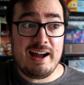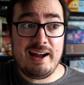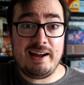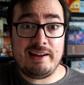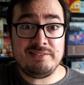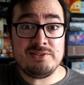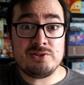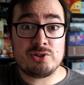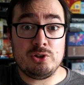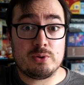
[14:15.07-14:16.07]

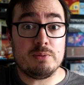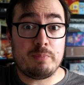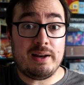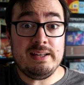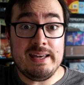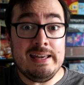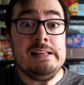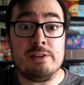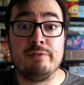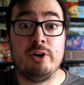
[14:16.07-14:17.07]
and you can play
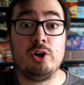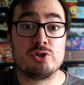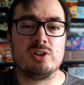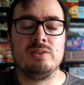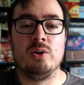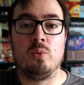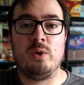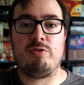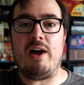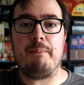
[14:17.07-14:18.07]
either version
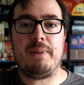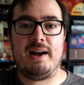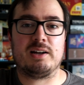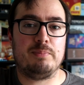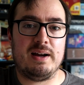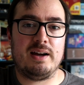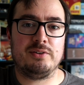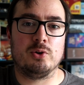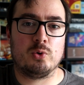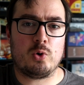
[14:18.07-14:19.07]
with that
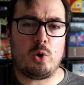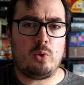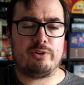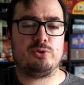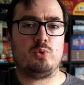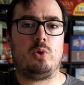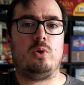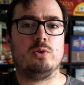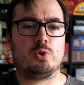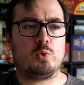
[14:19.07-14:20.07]
Pac-Man Quoridor,